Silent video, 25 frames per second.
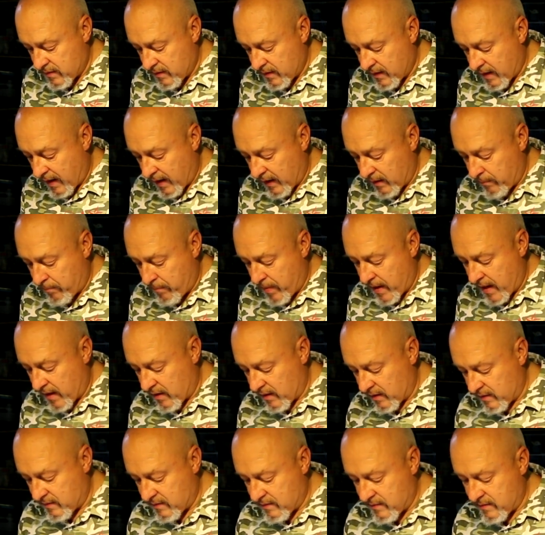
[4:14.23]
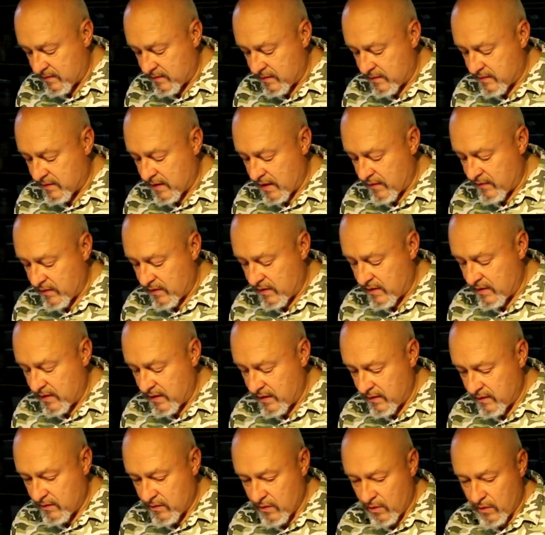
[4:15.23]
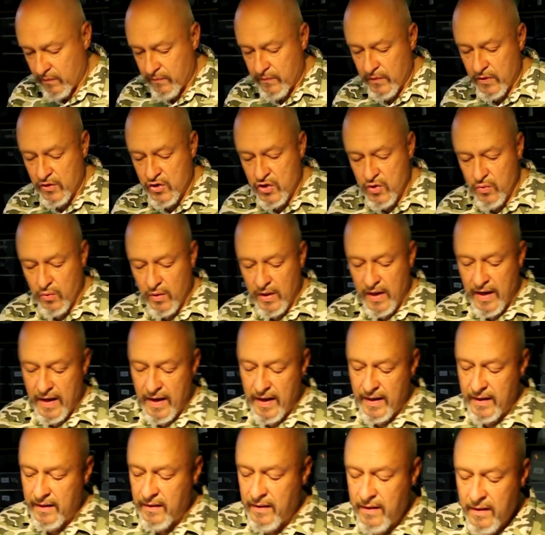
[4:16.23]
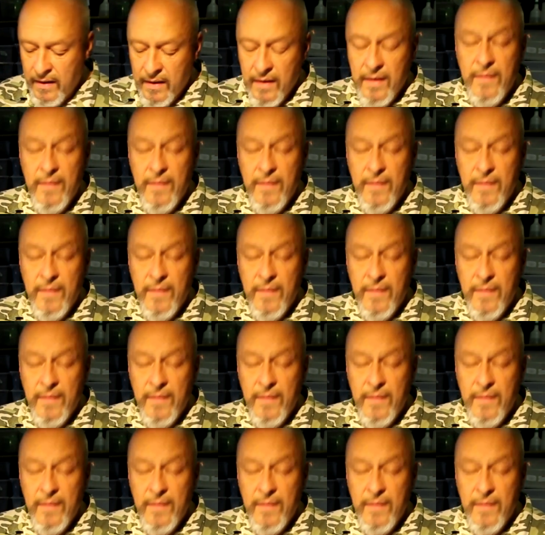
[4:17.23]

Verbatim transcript: 9 pellets 17th of July